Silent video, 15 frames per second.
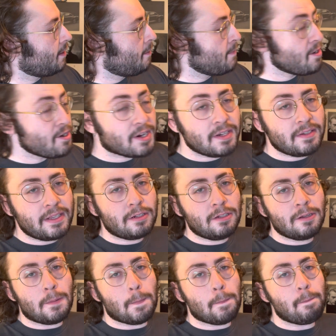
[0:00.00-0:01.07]
American
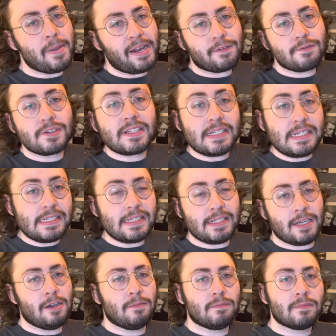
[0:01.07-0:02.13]
Needle made for
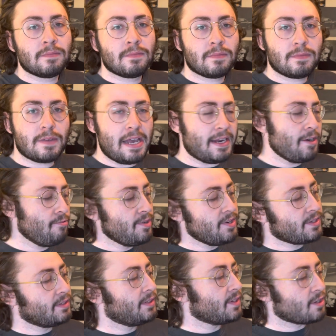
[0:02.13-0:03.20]
CCM, and I
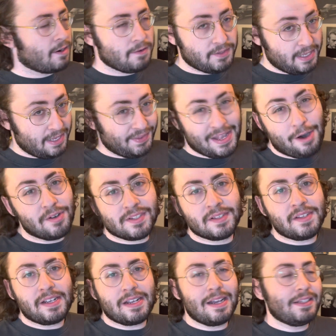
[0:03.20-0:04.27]
recently discovered that that was a
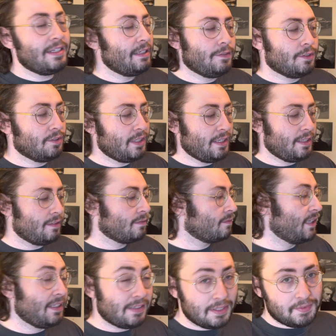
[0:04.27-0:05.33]
thing. I didn't even know
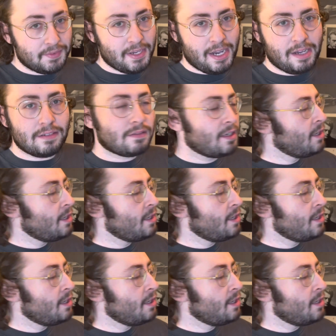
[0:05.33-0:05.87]
they did that.